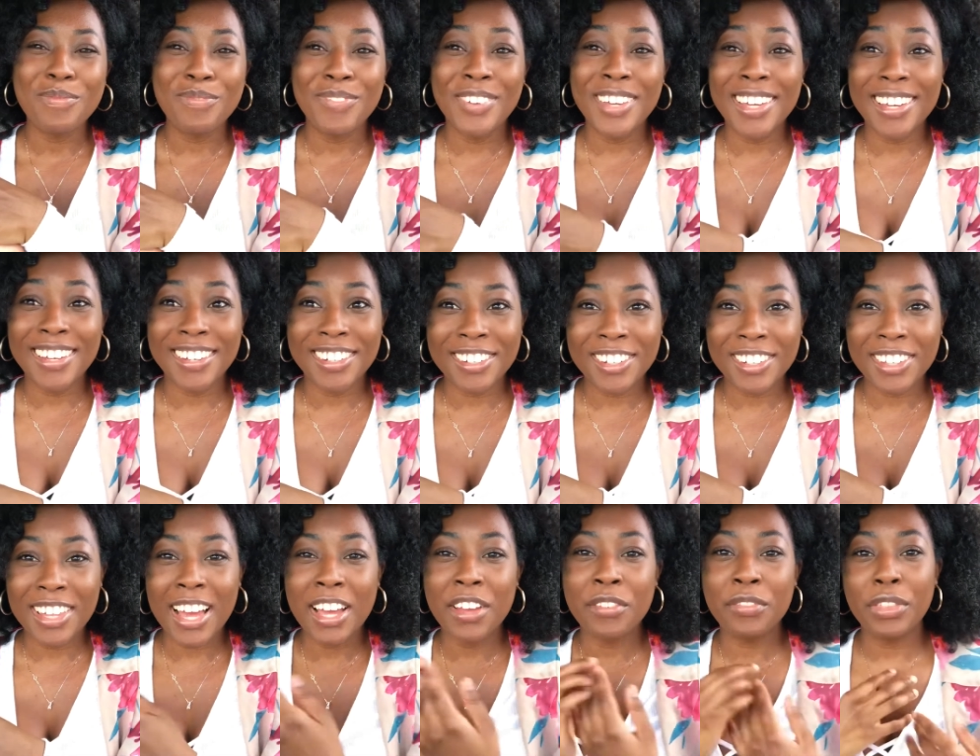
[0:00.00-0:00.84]
be in
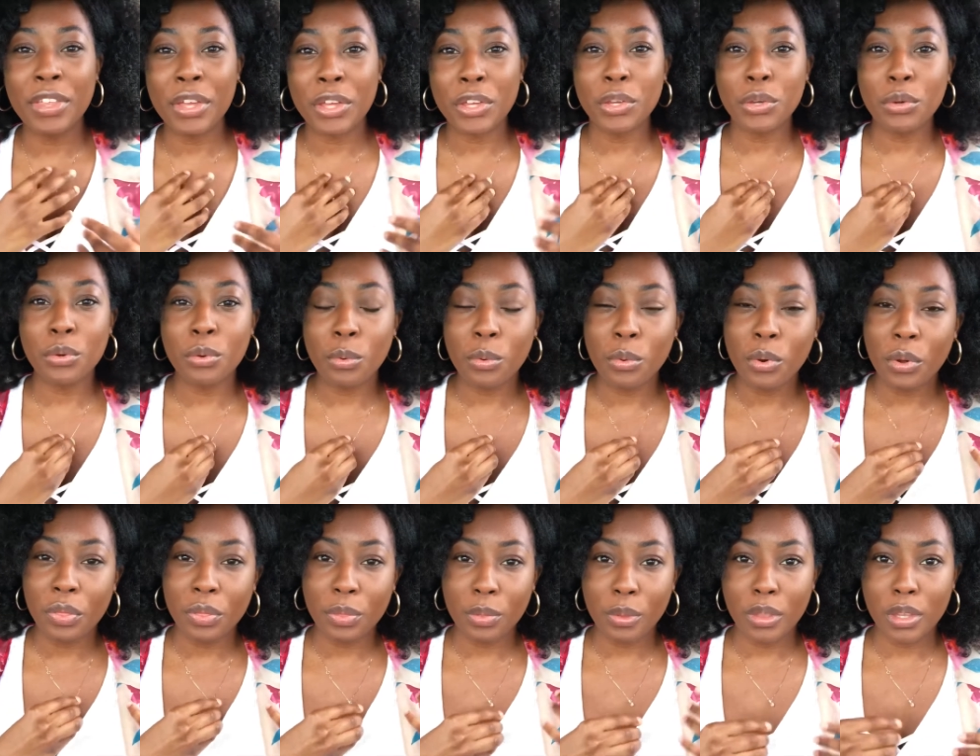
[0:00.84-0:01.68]
your life, that
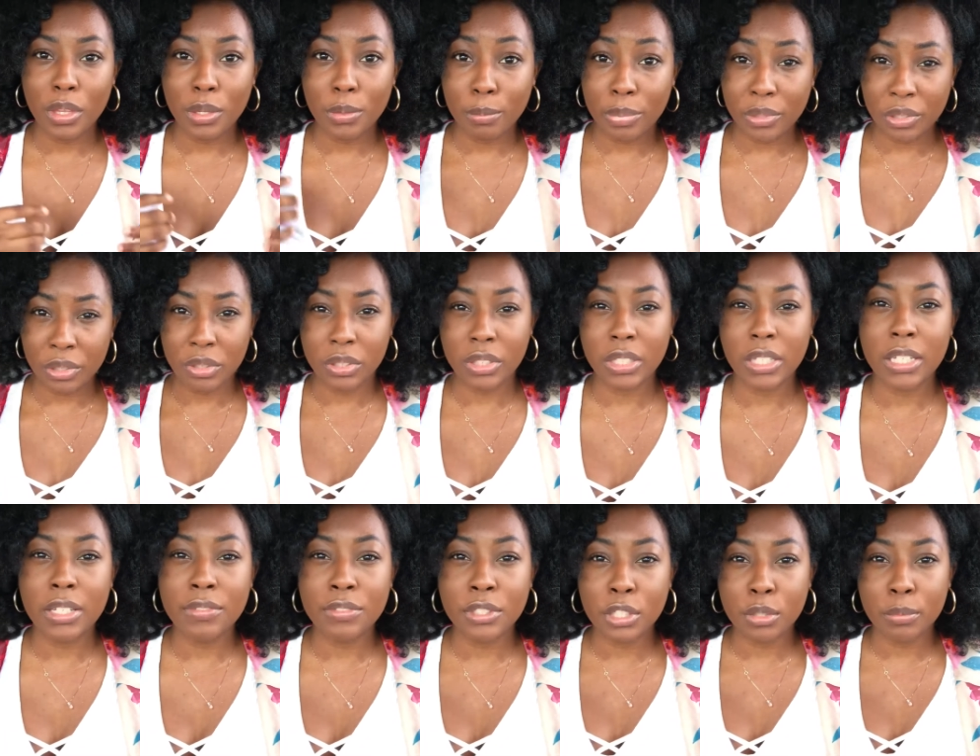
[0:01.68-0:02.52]
you
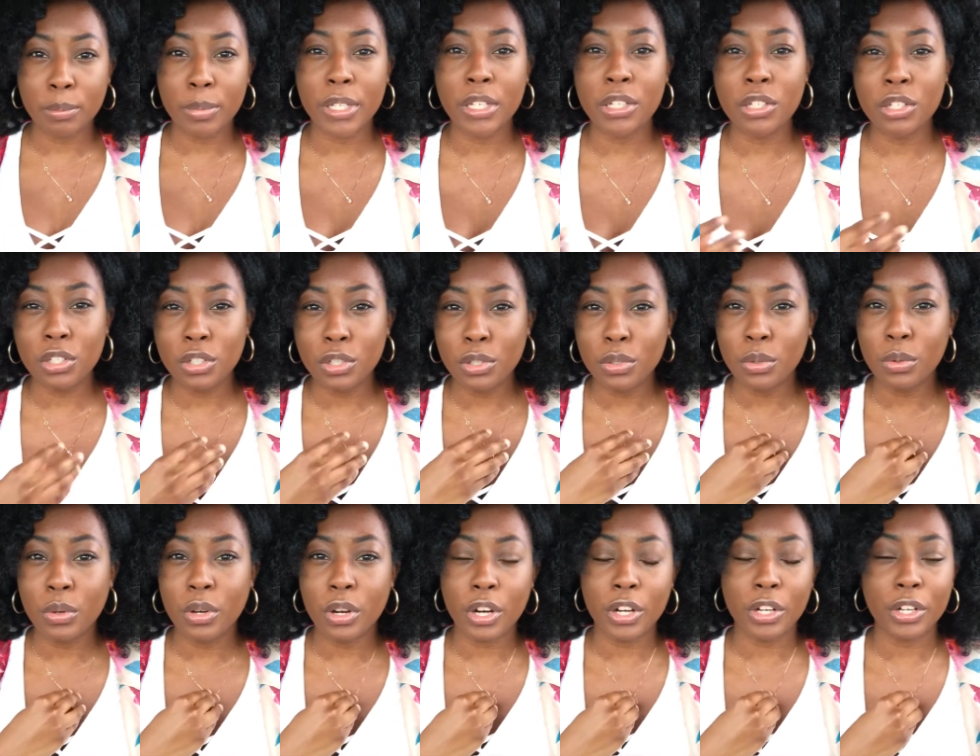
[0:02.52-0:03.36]
believe to be
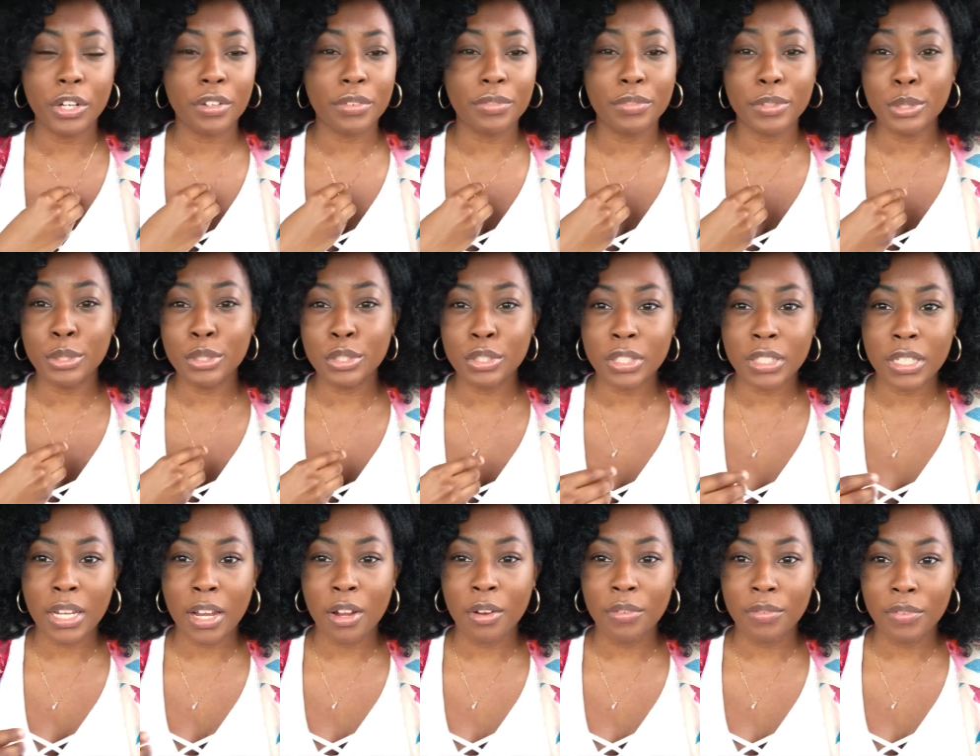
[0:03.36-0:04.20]
you or your future
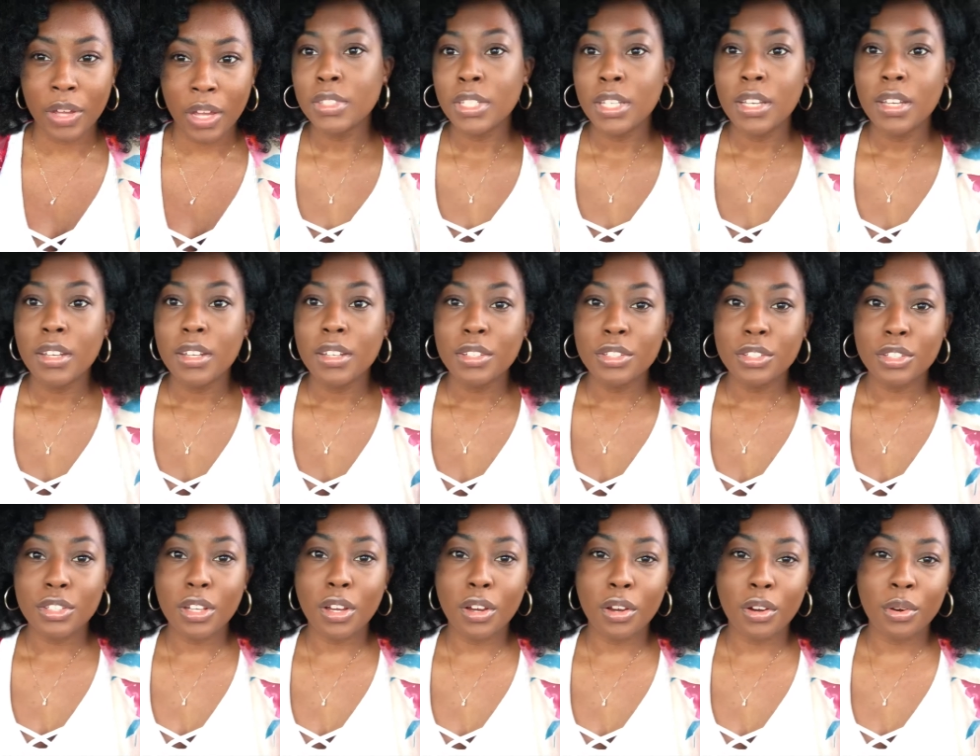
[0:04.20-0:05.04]
self.
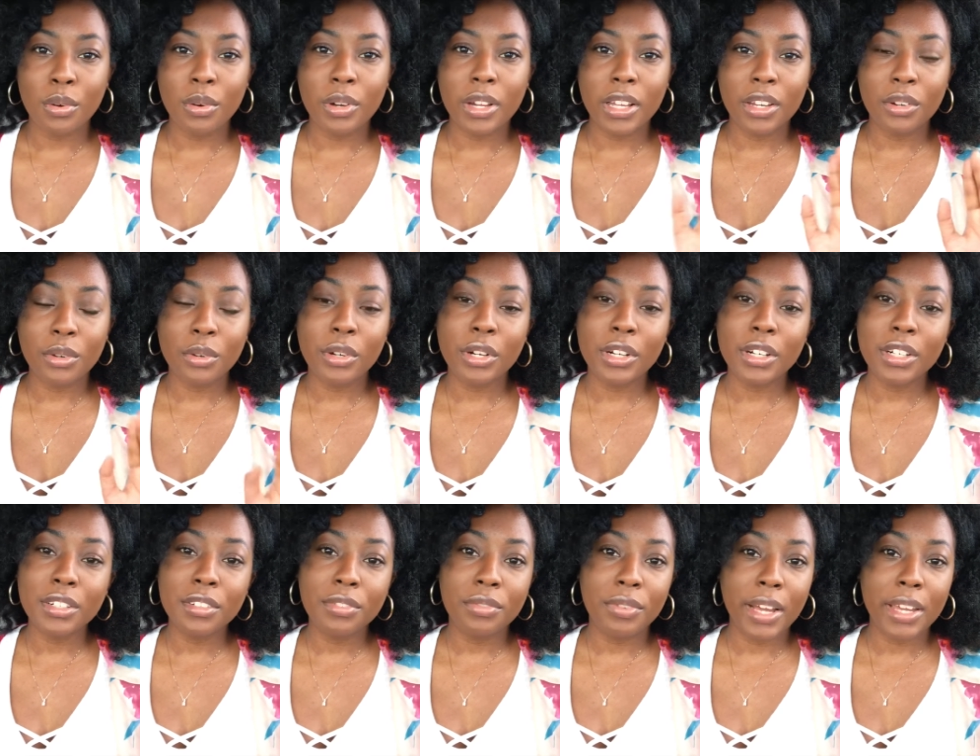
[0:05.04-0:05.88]
So in order
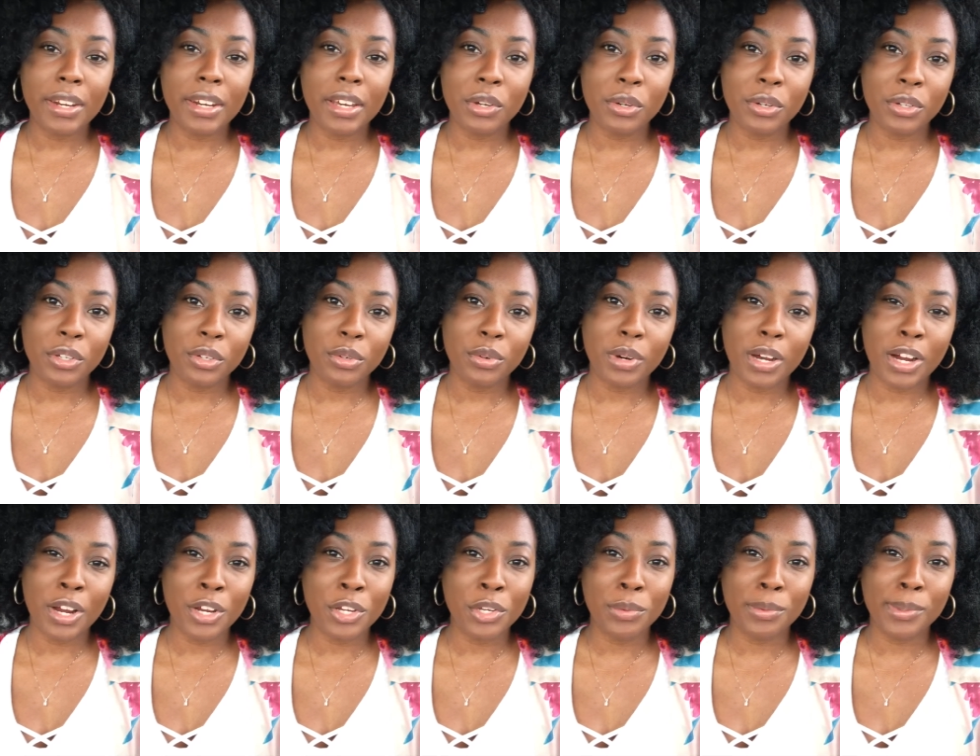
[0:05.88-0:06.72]
to find out who you
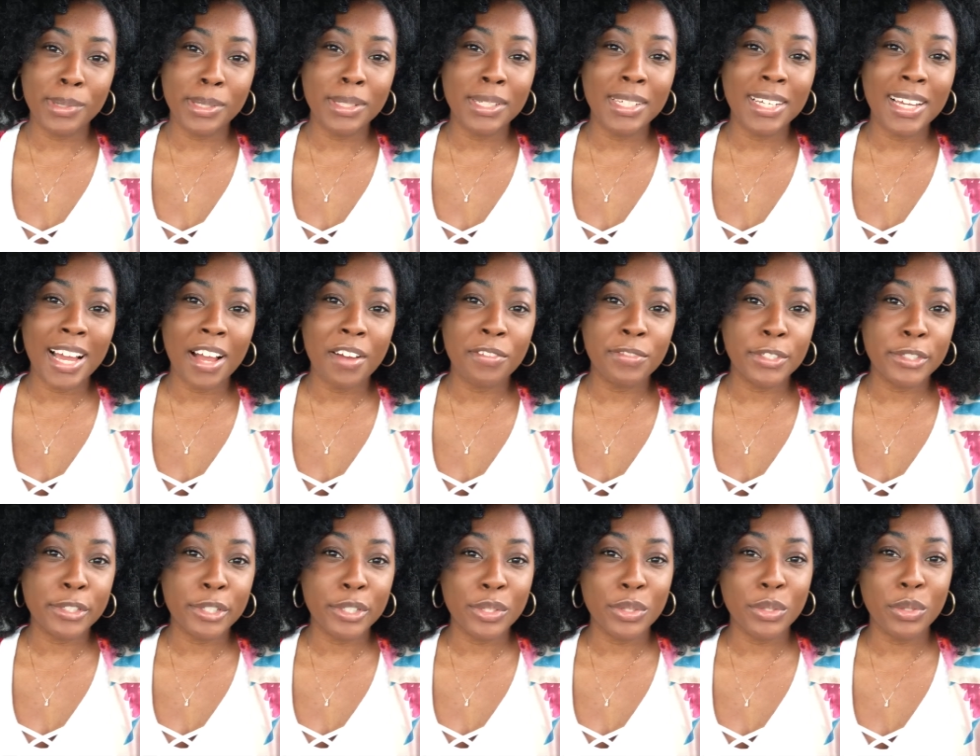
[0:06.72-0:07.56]
are, you really have
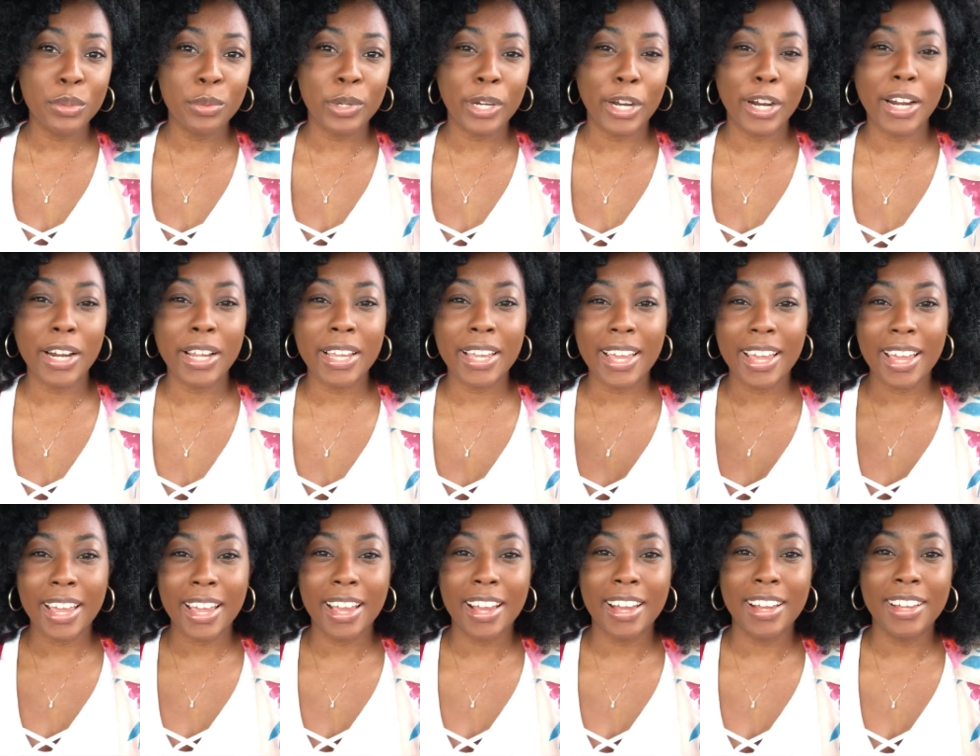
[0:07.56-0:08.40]
to do the work
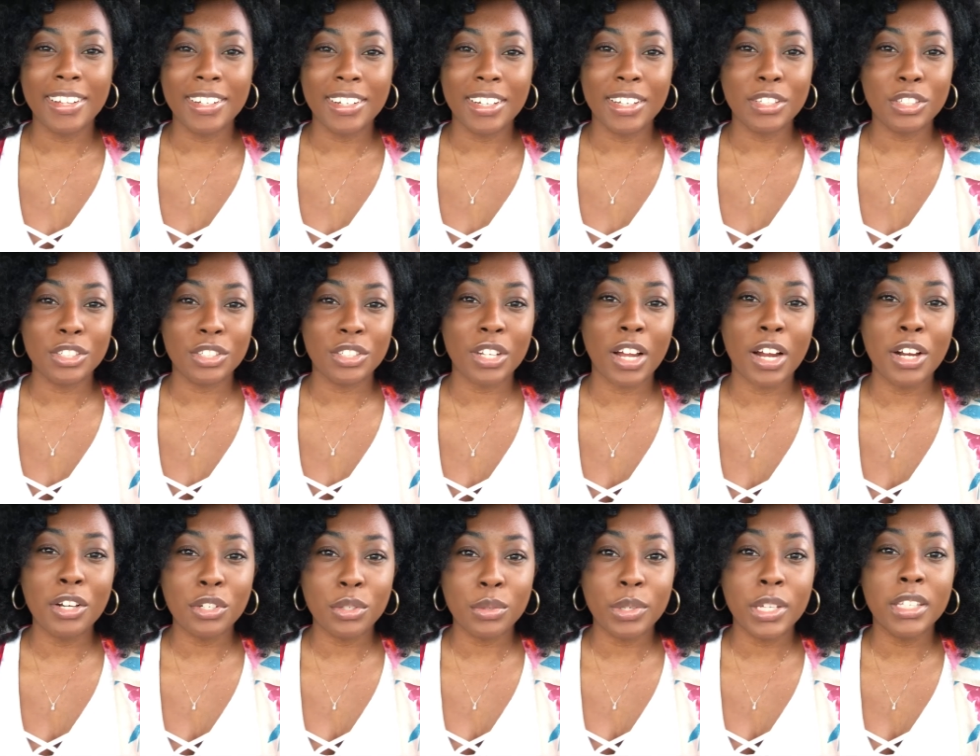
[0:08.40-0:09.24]
and
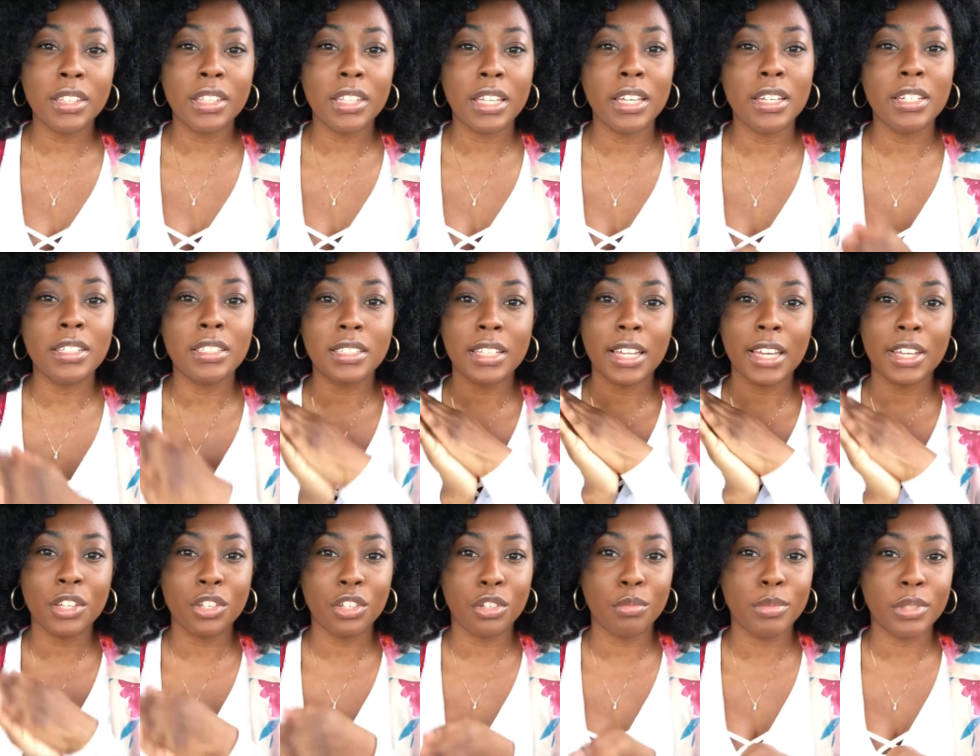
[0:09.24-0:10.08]
start doing things
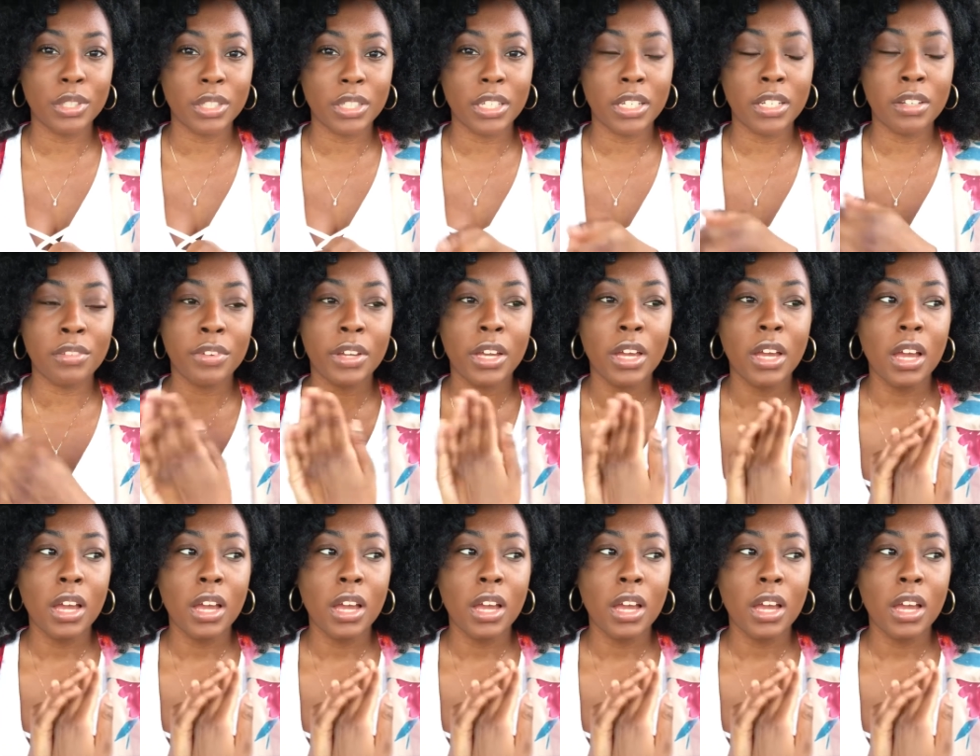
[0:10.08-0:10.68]
that you believe